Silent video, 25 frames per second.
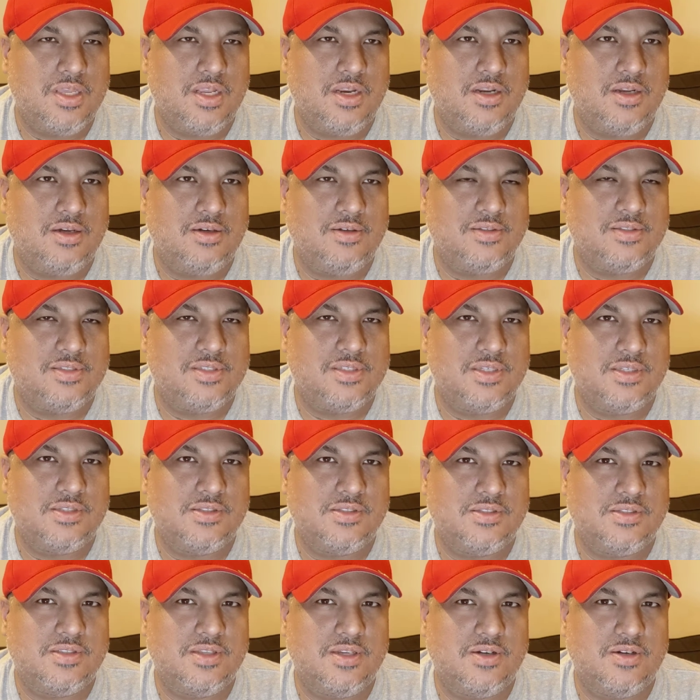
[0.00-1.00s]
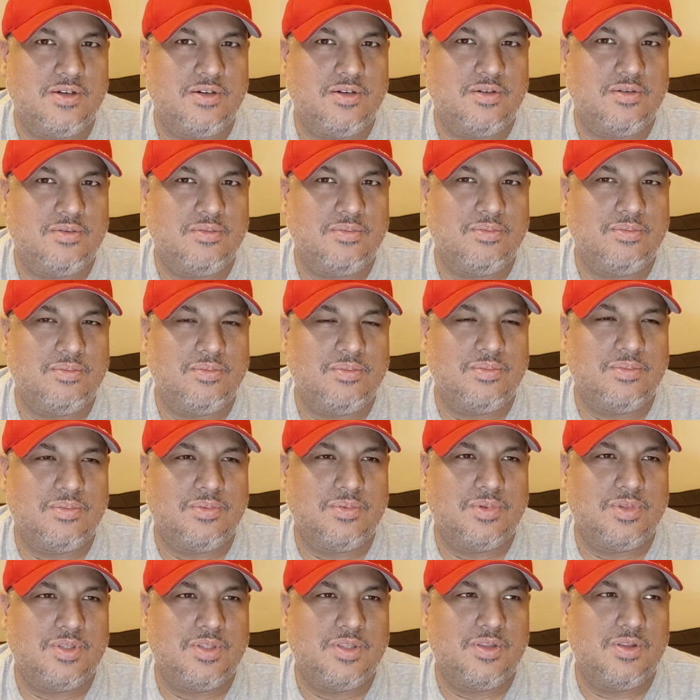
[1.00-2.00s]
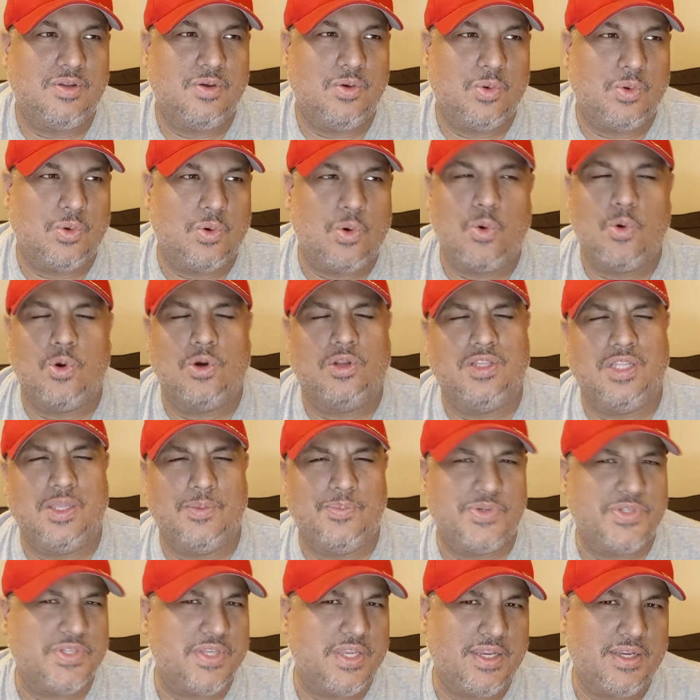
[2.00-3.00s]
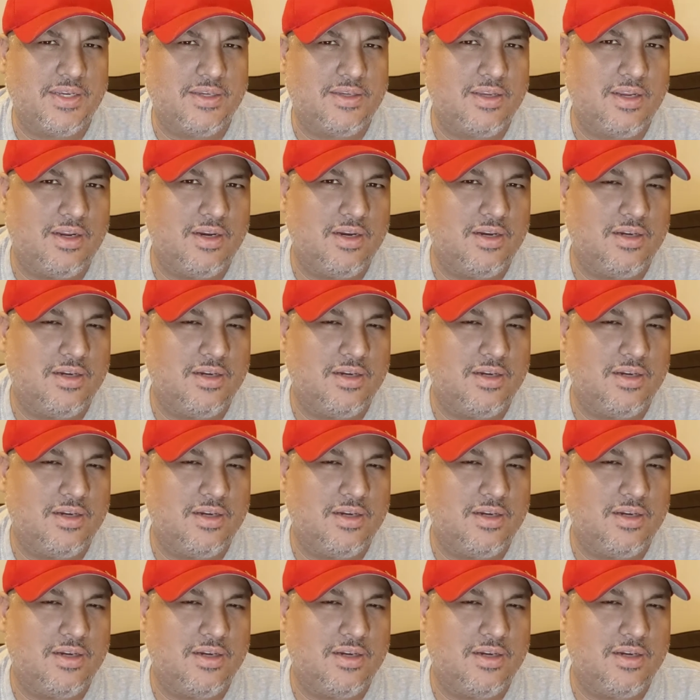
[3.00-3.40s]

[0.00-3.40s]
It's their or lip sync.